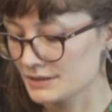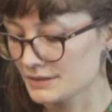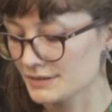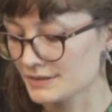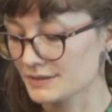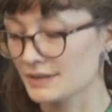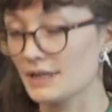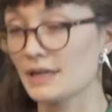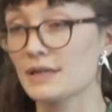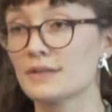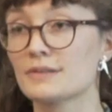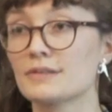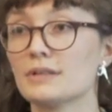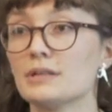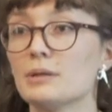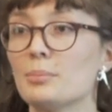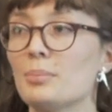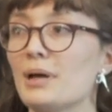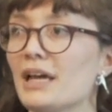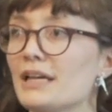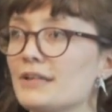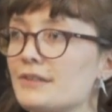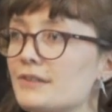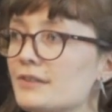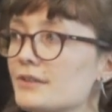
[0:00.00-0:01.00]
disc as in the
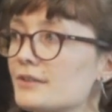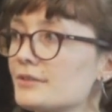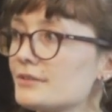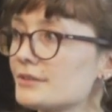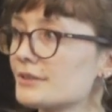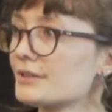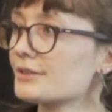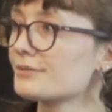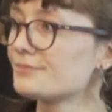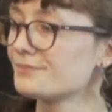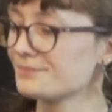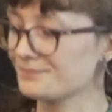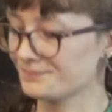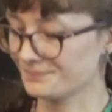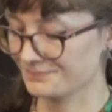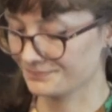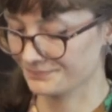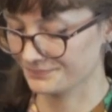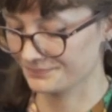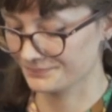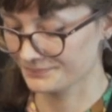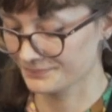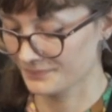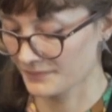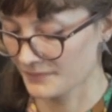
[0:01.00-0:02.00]
patent.
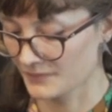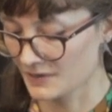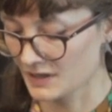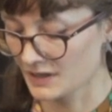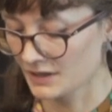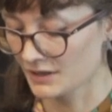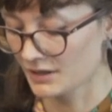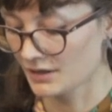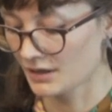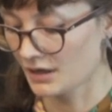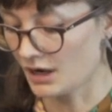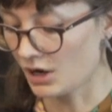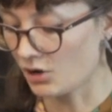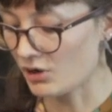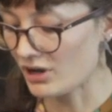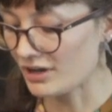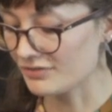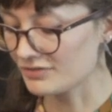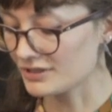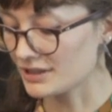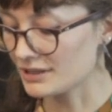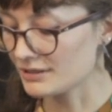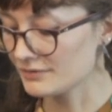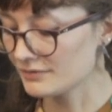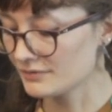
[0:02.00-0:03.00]

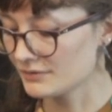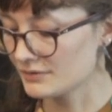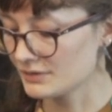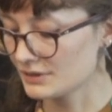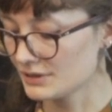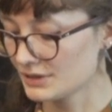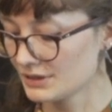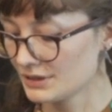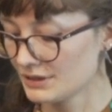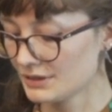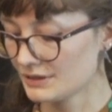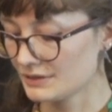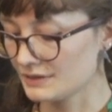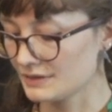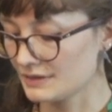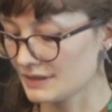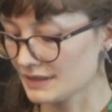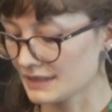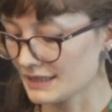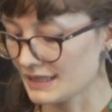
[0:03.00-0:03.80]
However, the